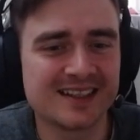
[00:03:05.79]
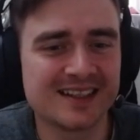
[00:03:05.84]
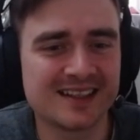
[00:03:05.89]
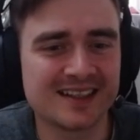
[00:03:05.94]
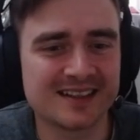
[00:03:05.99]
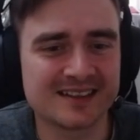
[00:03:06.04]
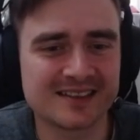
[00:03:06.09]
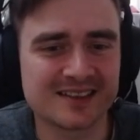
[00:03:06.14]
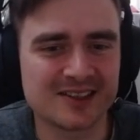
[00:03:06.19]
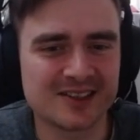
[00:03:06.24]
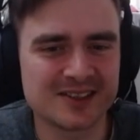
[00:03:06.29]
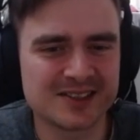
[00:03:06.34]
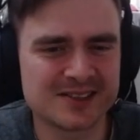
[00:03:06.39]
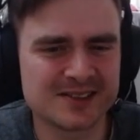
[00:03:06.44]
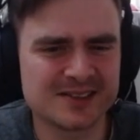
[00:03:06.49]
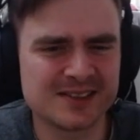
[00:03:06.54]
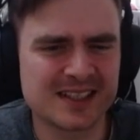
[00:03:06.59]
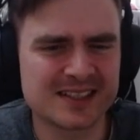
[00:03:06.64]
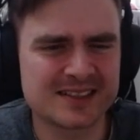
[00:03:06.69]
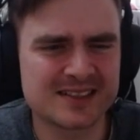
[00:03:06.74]
It also
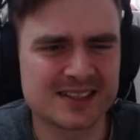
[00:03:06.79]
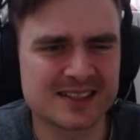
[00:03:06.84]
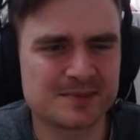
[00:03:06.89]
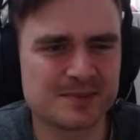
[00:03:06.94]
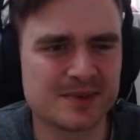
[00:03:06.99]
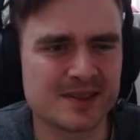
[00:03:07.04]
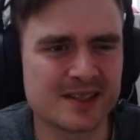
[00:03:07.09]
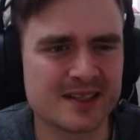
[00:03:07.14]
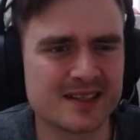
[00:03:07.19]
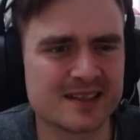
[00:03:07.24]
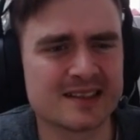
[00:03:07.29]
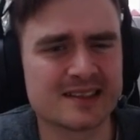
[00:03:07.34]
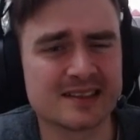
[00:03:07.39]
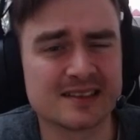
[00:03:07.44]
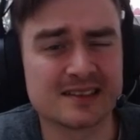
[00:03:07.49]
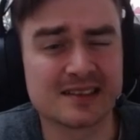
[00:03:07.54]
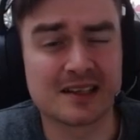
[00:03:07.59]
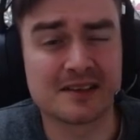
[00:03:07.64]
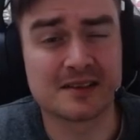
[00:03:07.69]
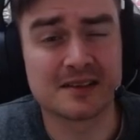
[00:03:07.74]
lets us play
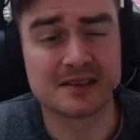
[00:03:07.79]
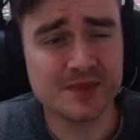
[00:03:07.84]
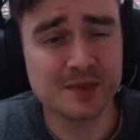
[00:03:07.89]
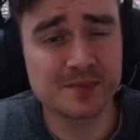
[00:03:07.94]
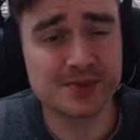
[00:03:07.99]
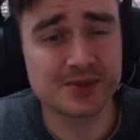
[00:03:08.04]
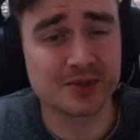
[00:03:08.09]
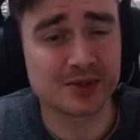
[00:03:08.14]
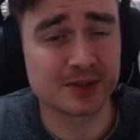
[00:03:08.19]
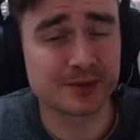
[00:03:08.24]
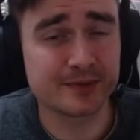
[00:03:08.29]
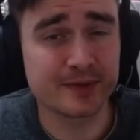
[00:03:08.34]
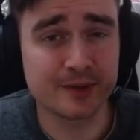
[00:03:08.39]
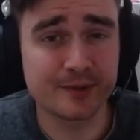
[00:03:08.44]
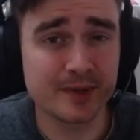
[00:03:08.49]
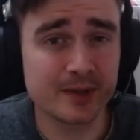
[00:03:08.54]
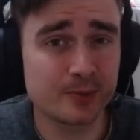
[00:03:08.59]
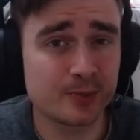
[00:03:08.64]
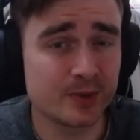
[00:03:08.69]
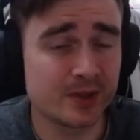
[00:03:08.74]
another Psionic
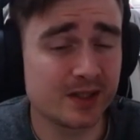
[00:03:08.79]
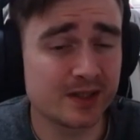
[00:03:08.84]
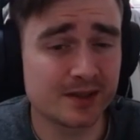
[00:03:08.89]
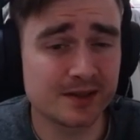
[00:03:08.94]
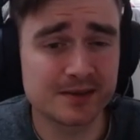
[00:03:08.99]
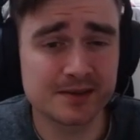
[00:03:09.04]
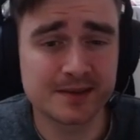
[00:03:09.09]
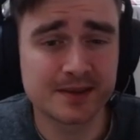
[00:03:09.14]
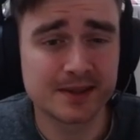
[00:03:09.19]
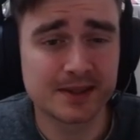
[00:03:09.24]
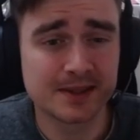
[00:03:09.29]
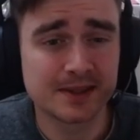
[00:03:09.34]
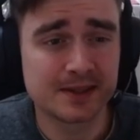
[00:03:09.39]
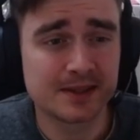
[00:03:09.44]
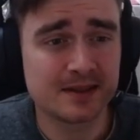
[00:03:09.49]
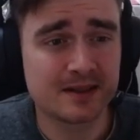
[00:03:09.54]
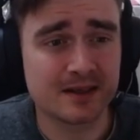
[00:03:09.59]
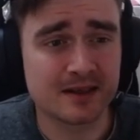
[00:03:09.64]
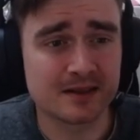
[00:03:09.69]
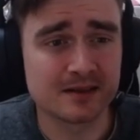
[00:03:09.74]
Fury if we need it,
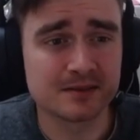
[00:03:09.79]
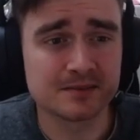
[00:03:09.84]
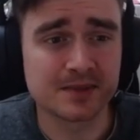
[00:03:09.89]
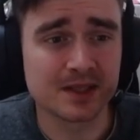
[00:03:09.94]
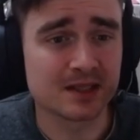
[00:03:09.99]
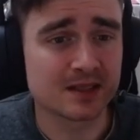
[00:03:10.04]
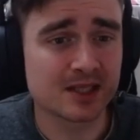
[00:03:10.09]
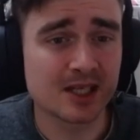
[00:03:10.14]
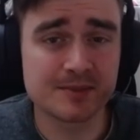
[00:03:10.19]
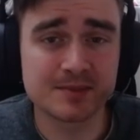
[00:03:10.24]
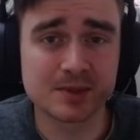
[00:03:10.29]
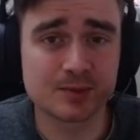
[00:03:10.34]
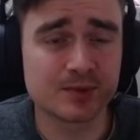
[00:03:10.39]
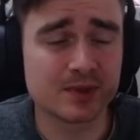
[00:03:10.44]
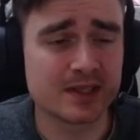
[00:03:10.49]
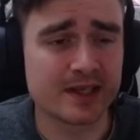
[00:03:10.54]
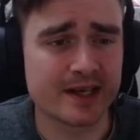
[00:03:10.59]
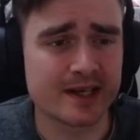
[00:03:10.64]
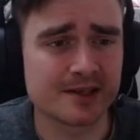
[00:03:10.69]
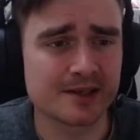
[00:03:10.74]
and yeah, it comes in
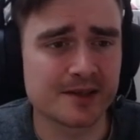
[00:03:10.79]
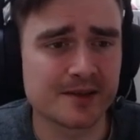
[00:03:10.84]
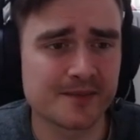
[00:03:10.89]
really handy.